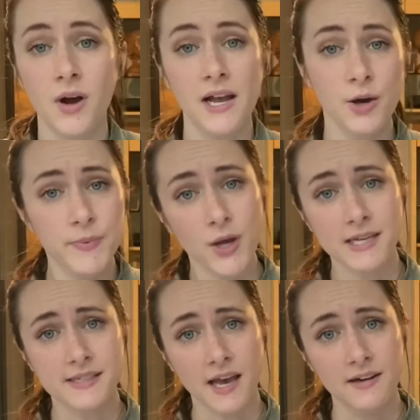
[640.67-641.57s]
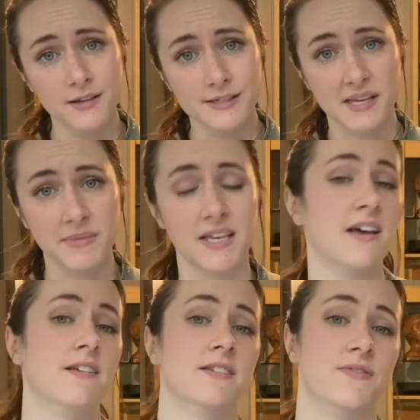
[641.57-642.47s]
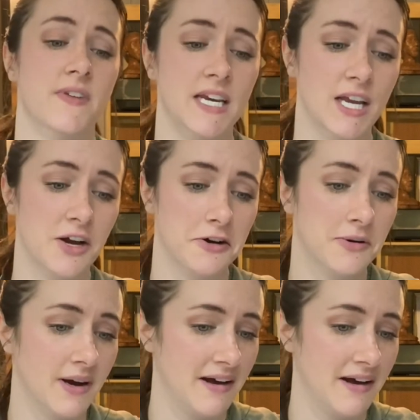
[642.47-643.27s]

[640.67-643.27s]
Well, I hope you guys got a little something out of this video.